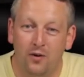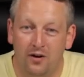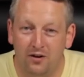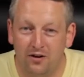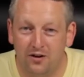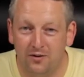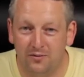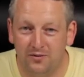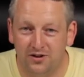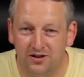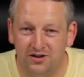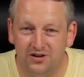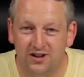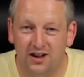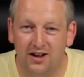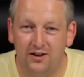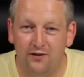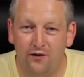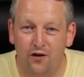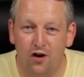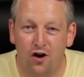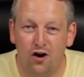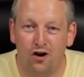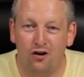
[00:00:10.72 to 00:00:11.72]
welcome to Silly
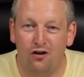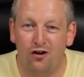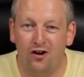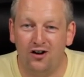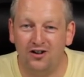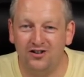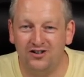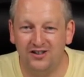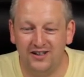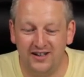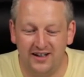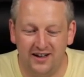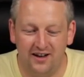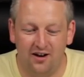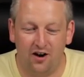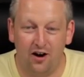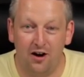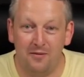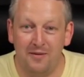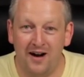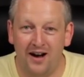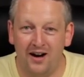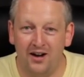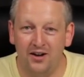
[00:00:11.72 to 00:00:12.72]
Fokker RC.
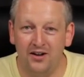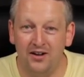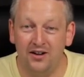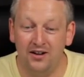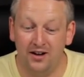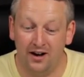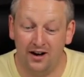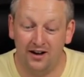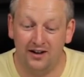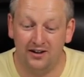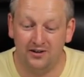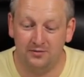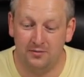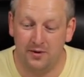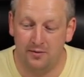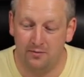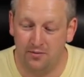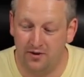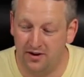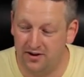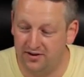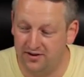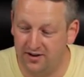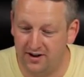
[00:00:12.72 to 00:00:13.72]
I'm Alan, the latest
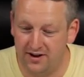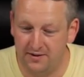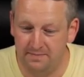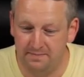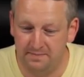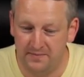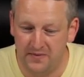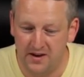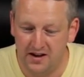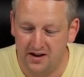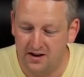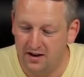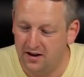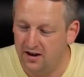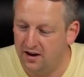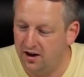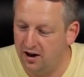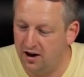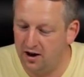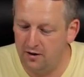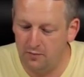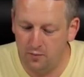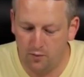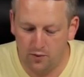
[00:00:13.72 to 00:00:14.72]
member of the team.
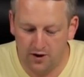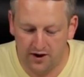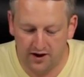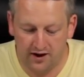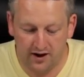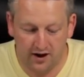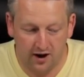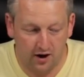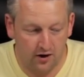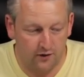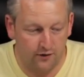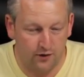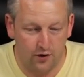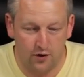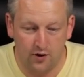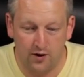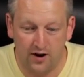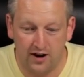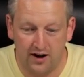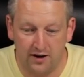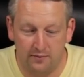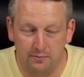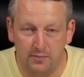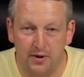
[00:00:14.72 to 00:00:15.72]
We're going to go through
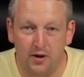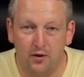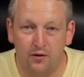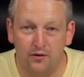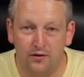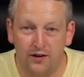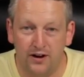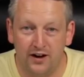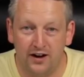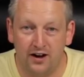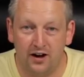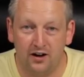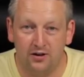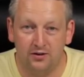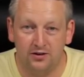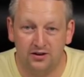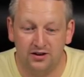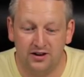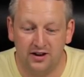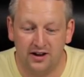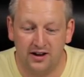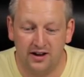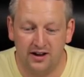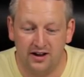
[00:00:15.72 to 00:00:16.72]
a build video
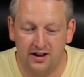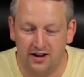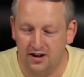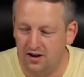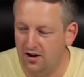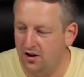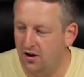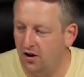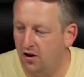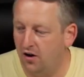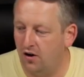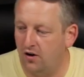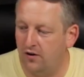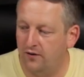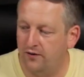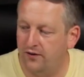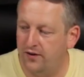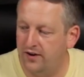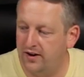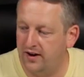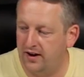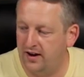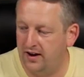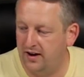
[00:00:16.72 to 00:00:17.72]
today of
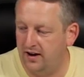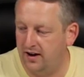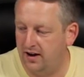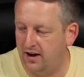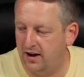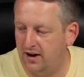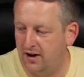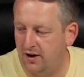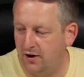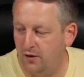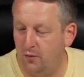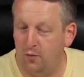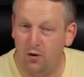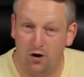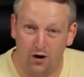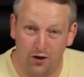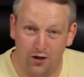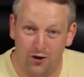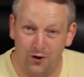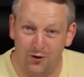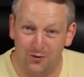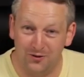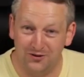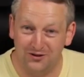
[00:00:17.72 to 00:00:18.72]
the what I
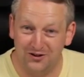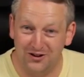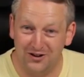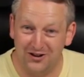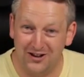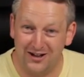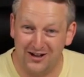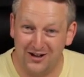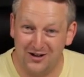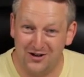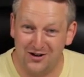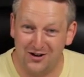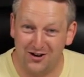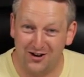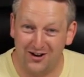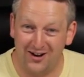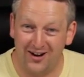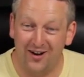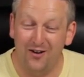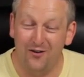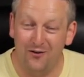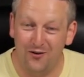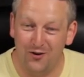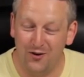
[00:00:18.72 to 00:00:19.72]
thought was the
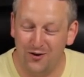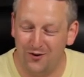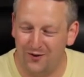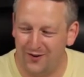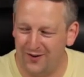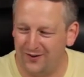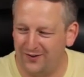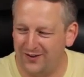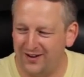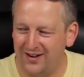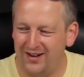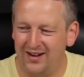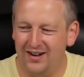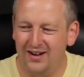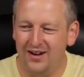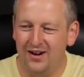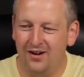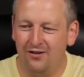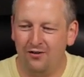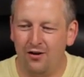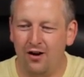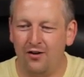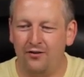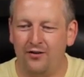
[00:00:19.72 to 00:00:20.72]
DJI 450.
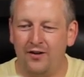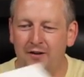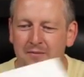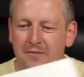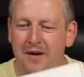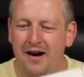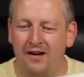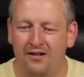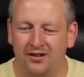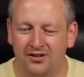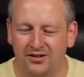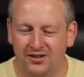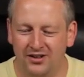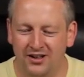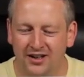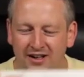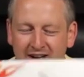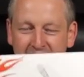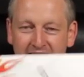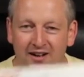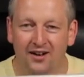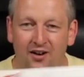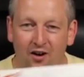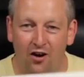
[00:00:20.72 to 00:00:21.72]
Rather
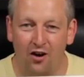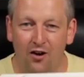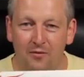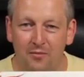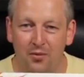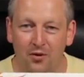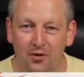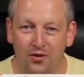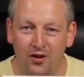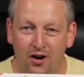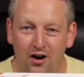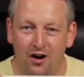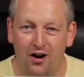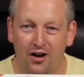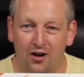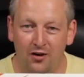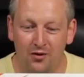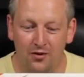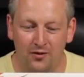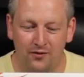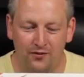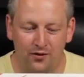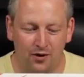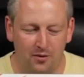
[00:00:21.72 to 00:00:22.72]
embarrassingly, I bought the
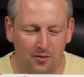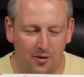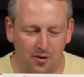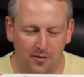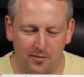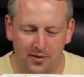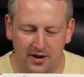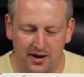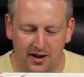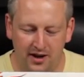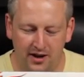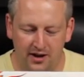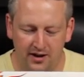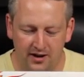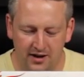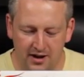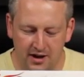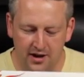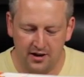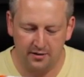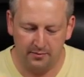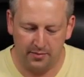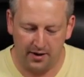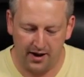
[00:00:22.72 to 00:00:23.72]
clone from Hobby King,
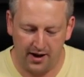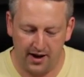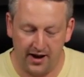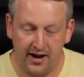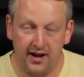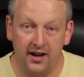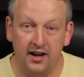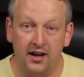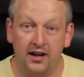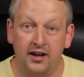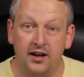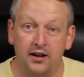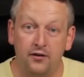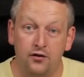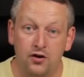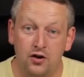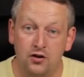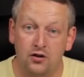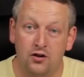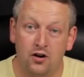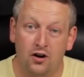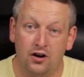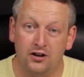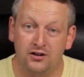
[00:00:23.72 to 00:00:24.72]
but hey, it gives
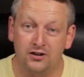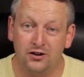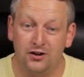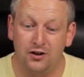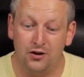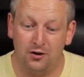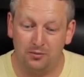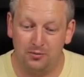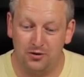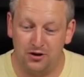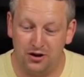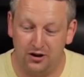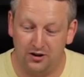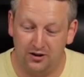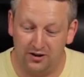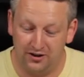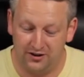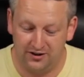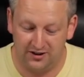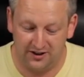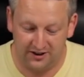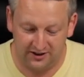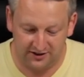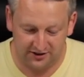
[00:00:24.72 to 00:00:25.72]
you guys a good
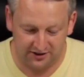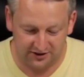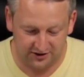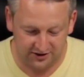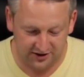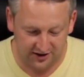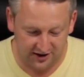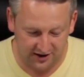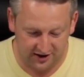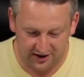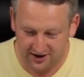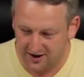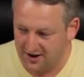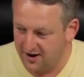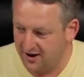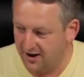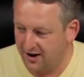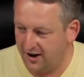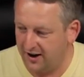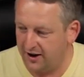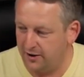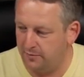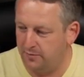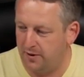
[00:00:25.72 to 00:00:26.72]
opportunity to see
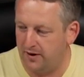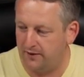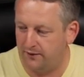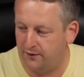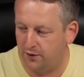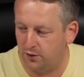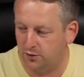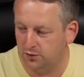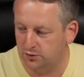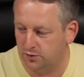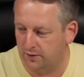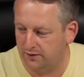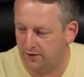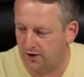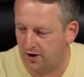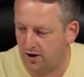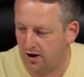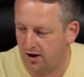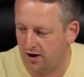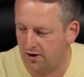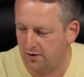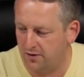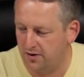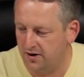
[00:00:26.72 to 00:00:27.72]
any pitfalls with the
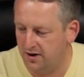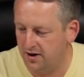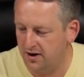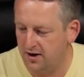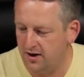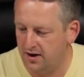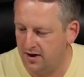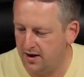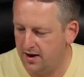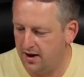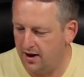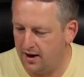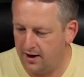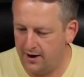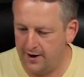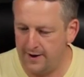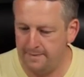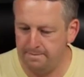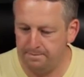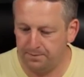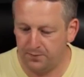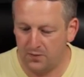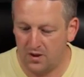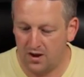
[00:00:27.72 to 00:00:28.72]
clone.
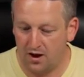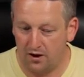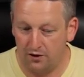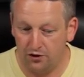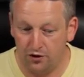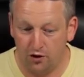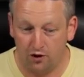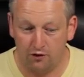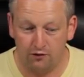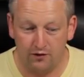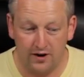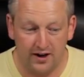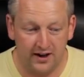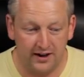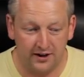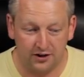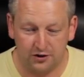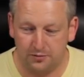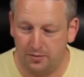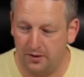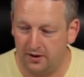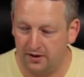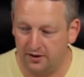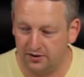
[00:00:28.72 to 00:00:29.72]
Not really
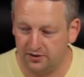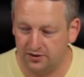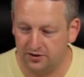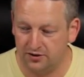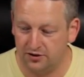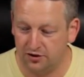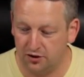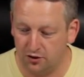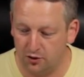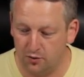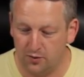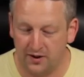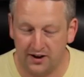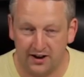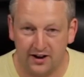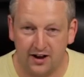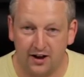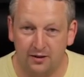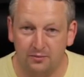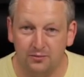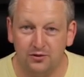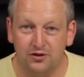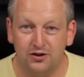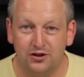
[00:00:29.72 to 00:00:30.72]
experienced at all when it
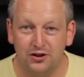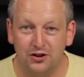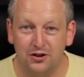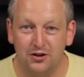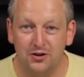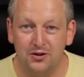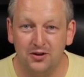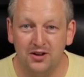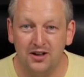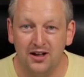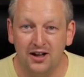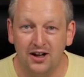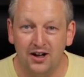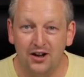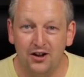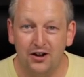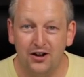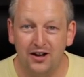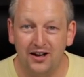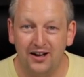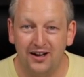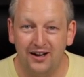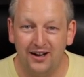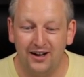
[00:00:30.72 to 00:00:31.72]
comes to
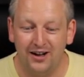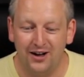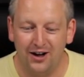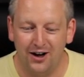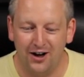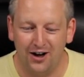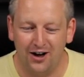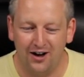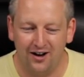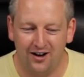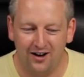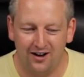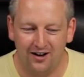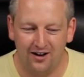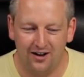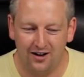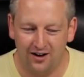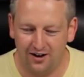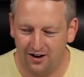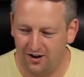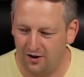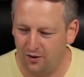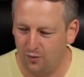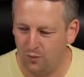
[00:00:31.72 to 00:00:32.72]
the
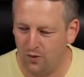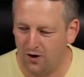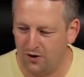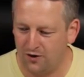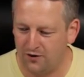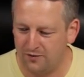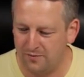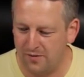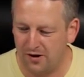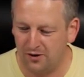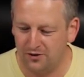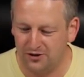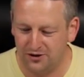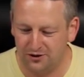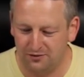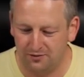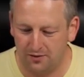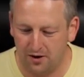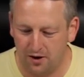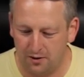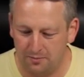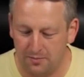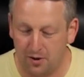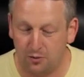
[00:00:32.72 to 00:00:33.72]
world of
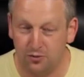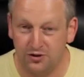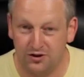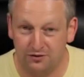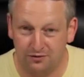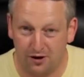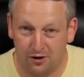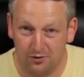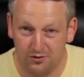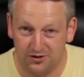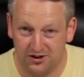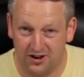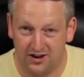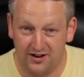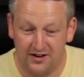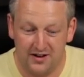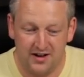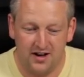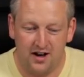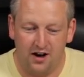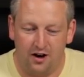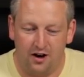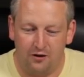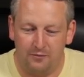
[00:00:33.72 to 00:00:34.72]
multi-rotor.
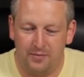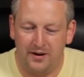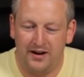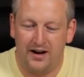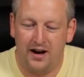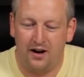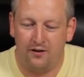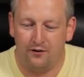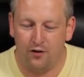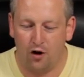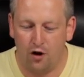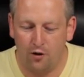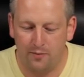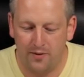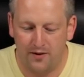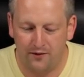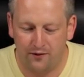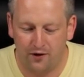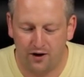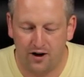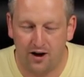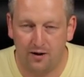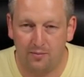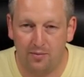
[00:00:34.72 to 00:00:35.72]
I've been out of the hobby
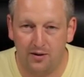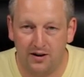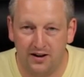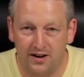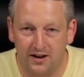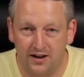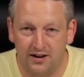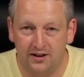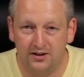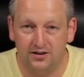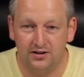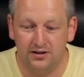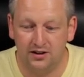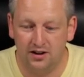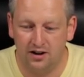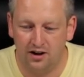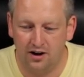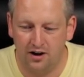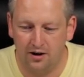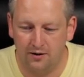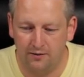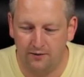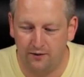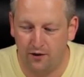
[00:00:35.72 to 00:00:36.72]
for a couple of years,
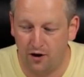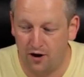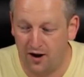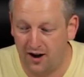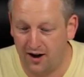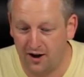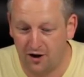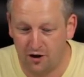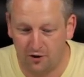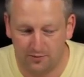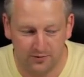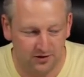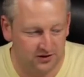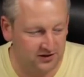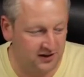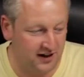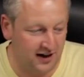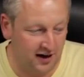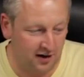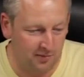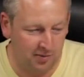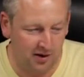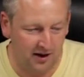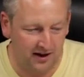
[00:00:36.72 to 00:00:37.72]
fly helicopters and
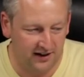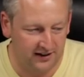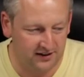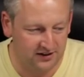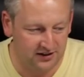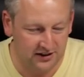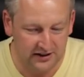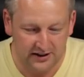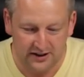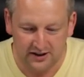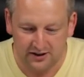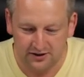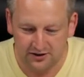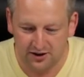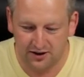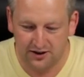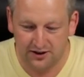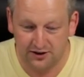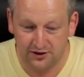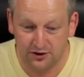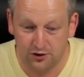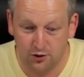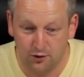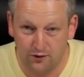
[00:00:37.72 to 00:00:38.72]
aeroplanes, so
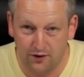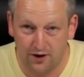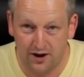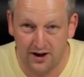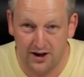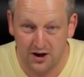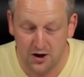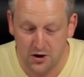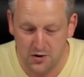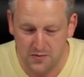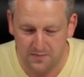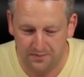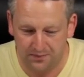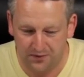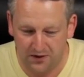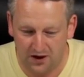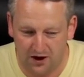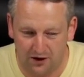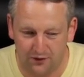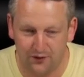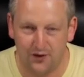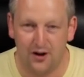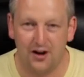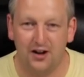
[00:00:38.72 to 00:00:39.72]
this is all very new.
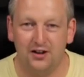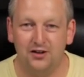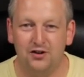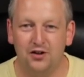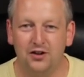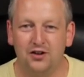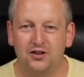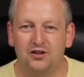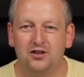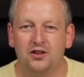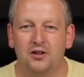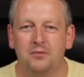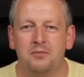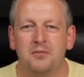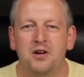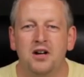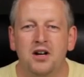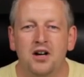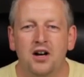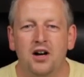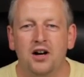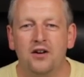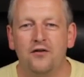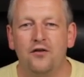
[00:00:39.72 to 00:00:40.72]
I've took some
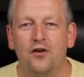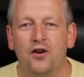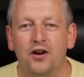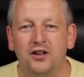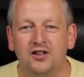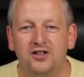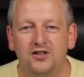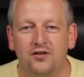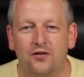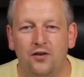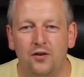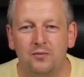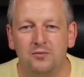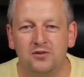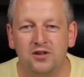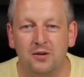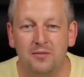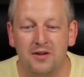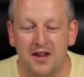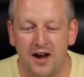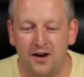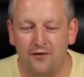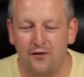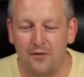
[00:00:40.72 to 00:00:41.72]
advice from some
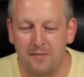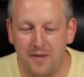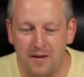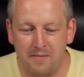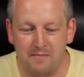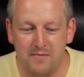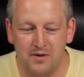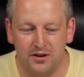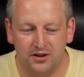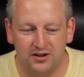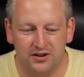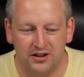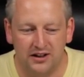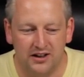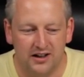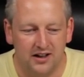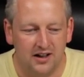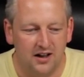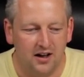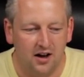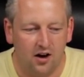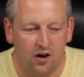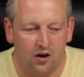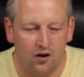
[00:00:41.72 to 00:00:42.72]
of the other members
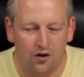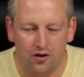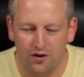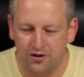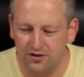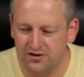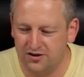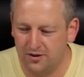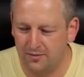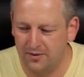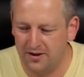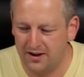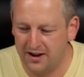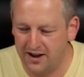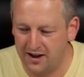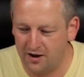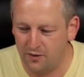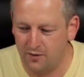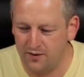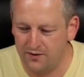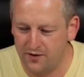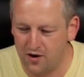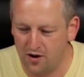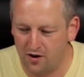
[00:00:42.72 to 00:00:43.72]
on some of the kit
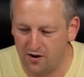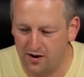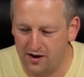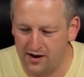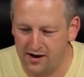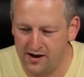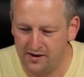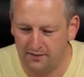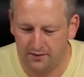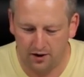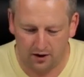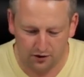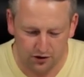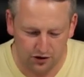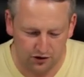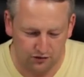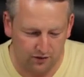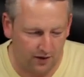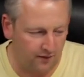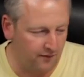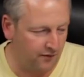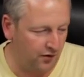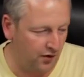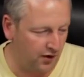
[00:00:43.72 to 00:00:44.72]
we've got here. I'll just
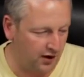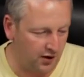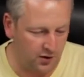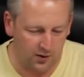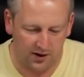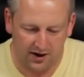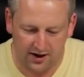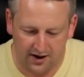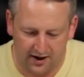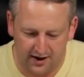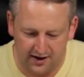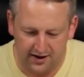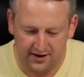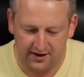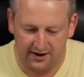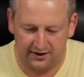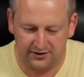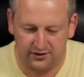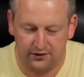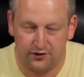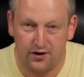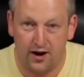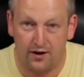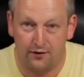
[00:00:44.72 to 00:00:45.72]
run through it quickly,
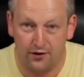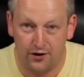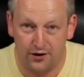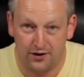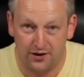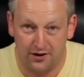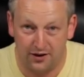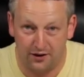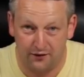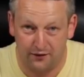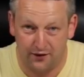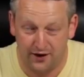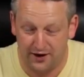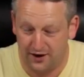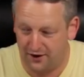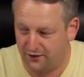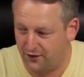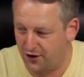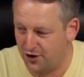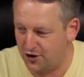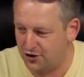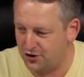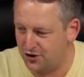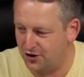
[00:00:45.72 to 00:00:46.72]
as I've covered, the fake
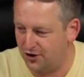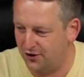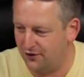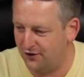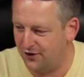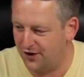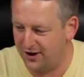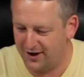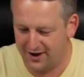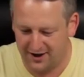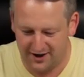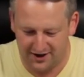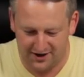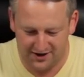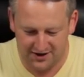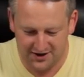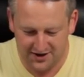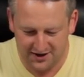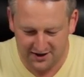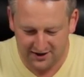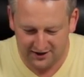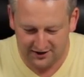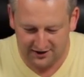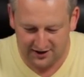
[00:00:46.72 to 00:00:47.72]
version of the
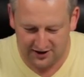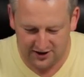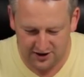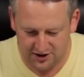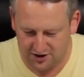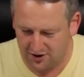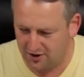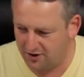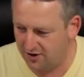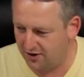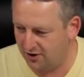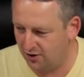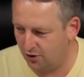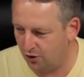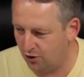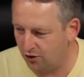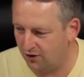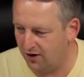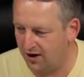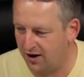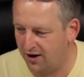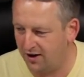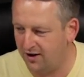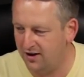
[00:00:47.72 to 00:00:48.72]
DJI,
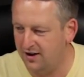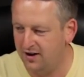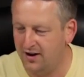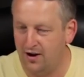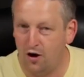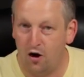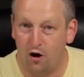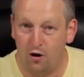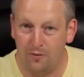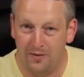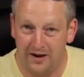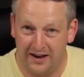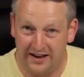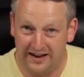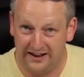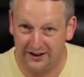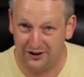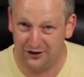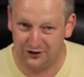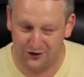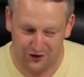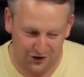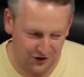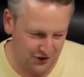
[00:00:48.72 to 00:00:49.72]
or Hobby
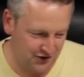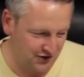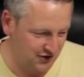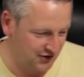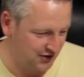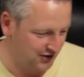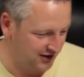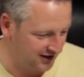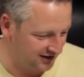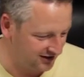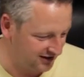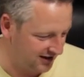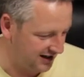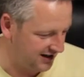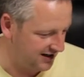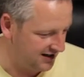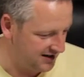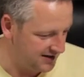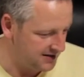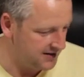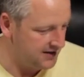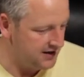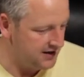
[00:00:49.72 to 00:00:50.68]
King's version, should I say.